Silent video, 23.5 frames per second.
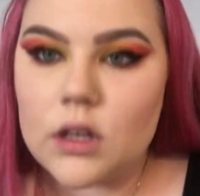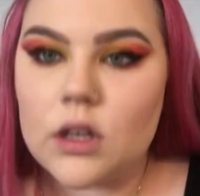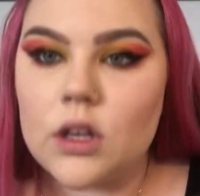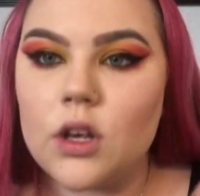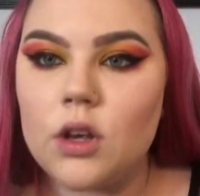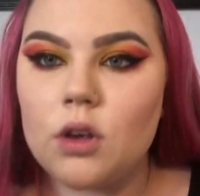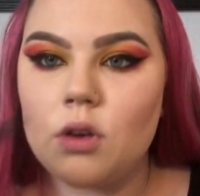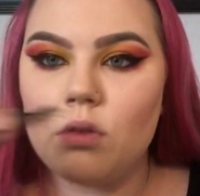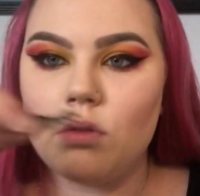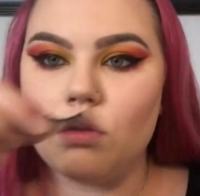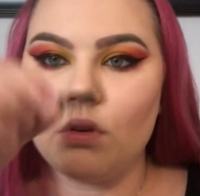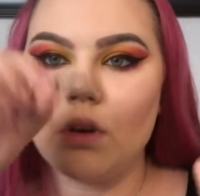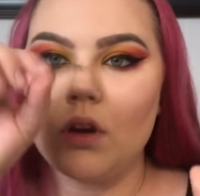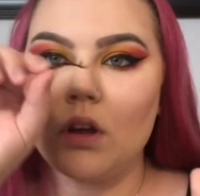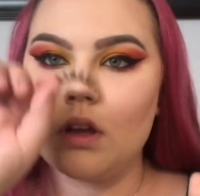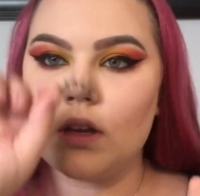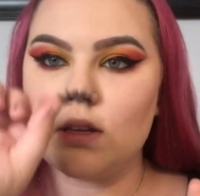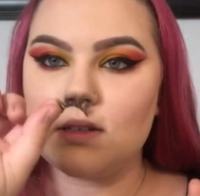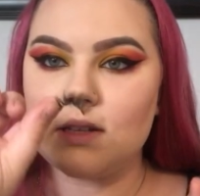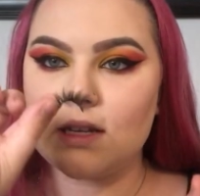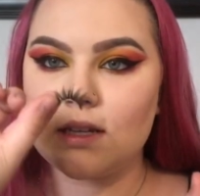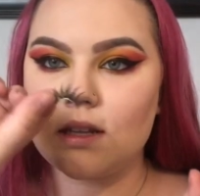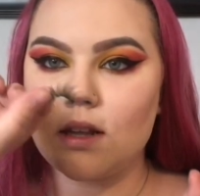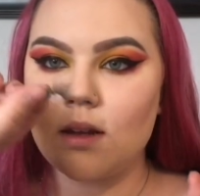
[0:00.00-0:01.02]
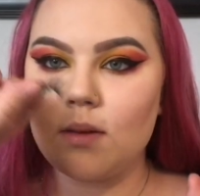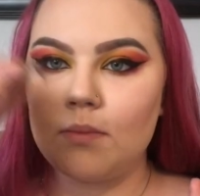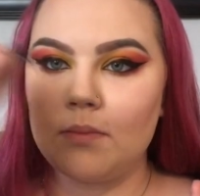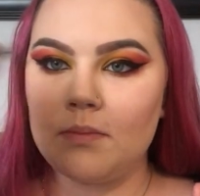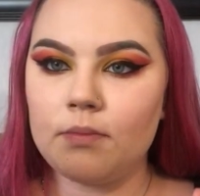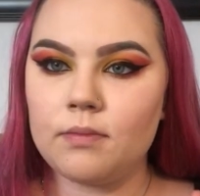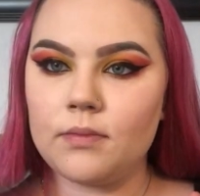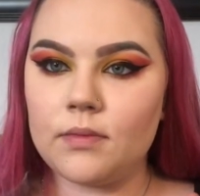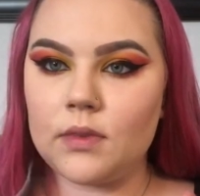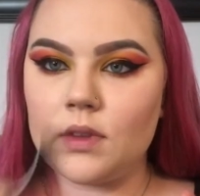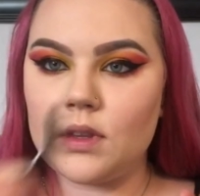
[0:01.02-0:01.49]
You take
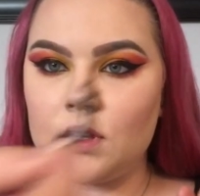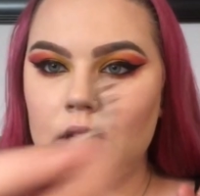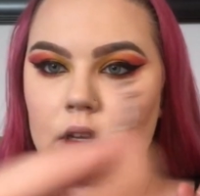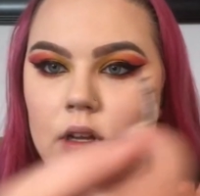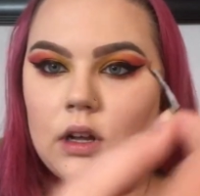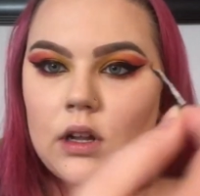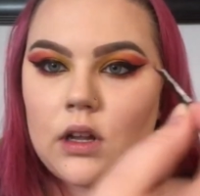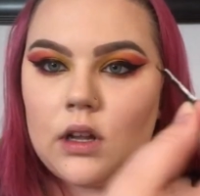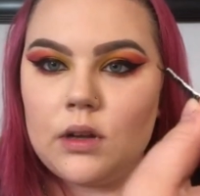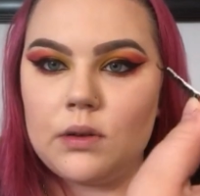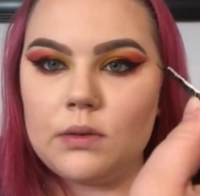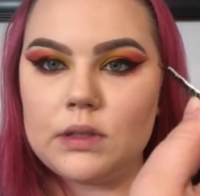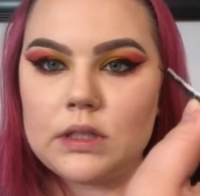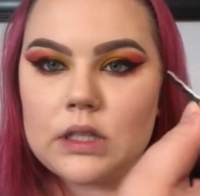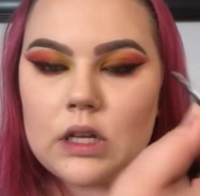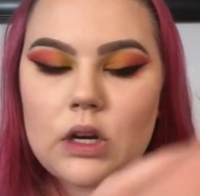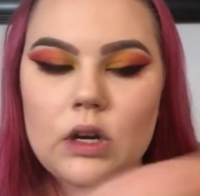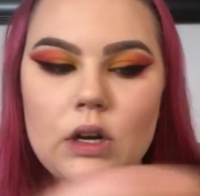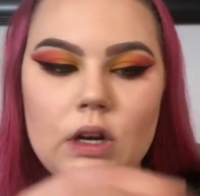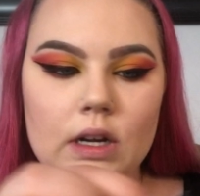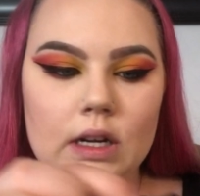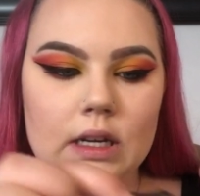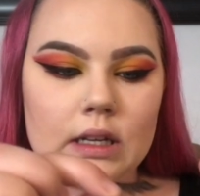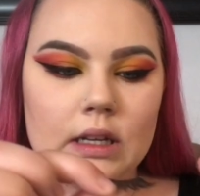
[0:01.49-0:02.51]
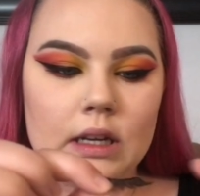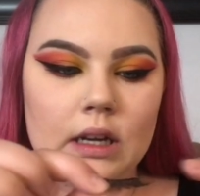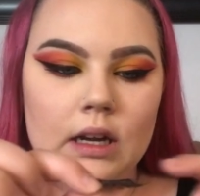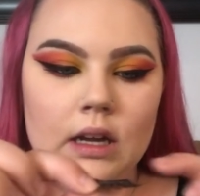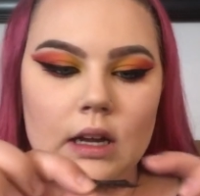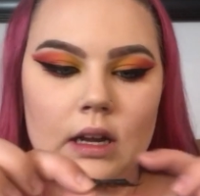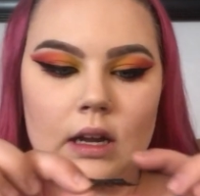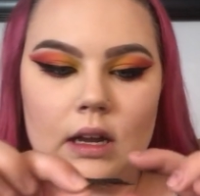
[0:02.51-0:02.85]
them, the glue is on,